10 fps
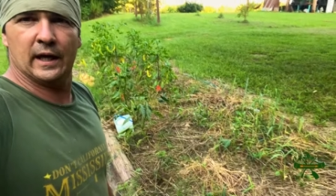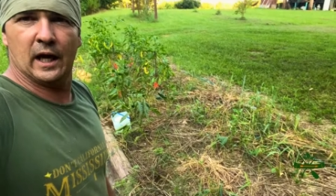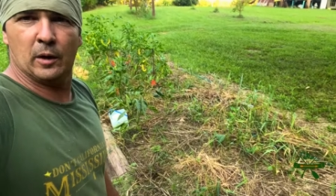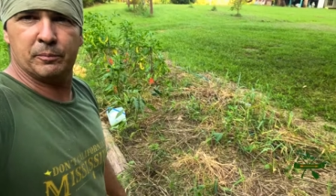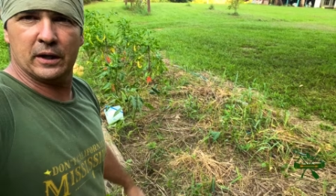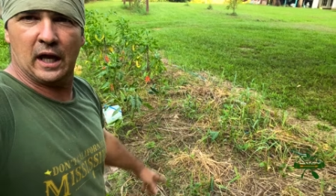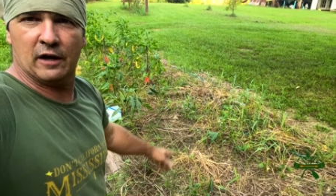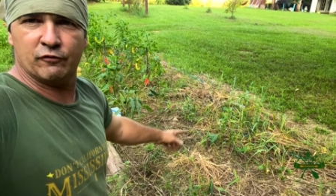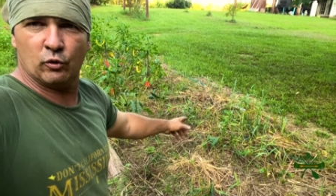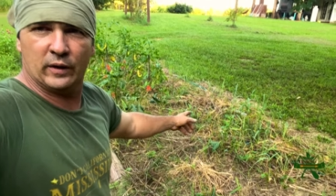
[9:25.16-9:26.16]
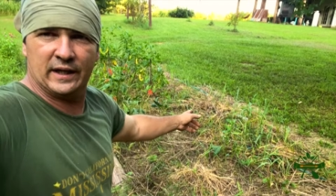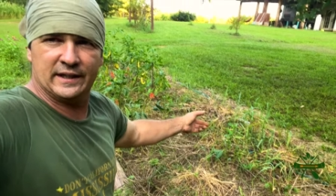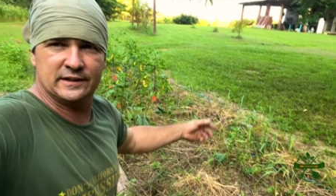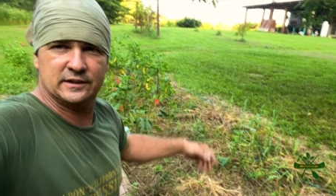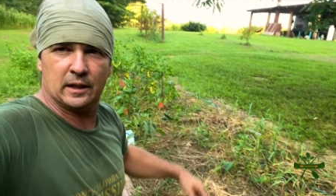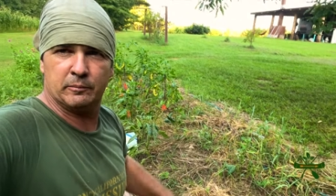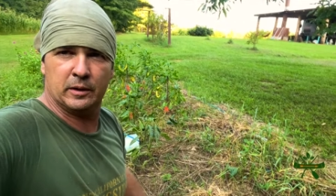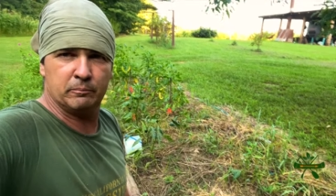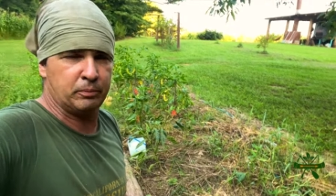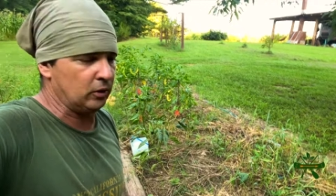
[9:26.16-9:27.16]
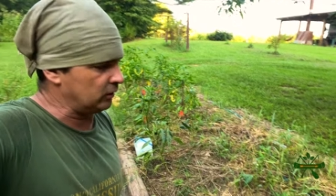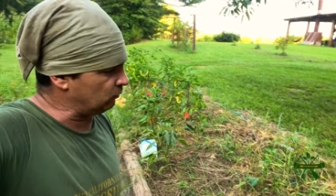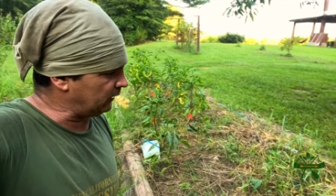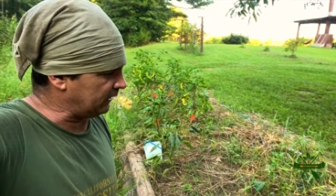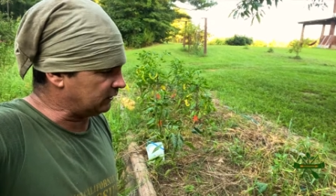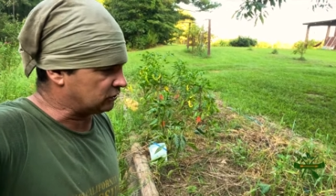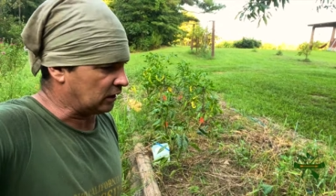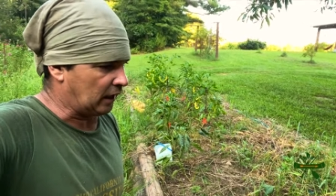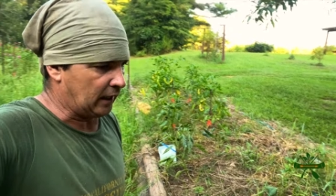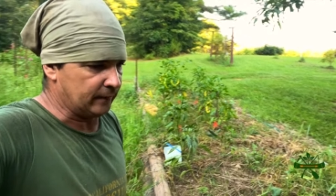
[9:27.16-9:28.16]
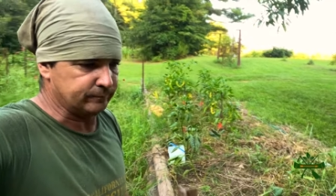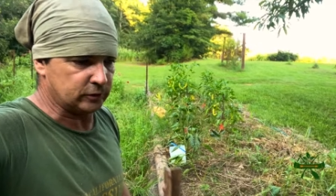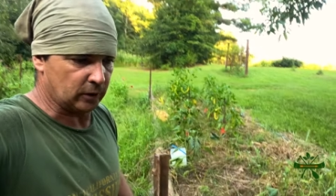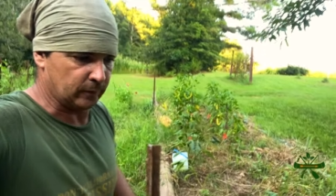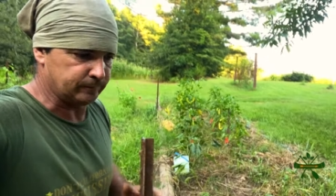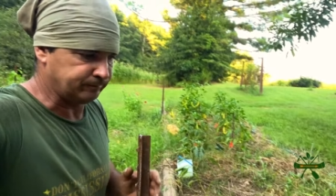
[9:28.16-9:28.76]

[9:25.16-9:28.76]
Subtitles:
help a lot for weeds. I've been pulling weeds a lot. So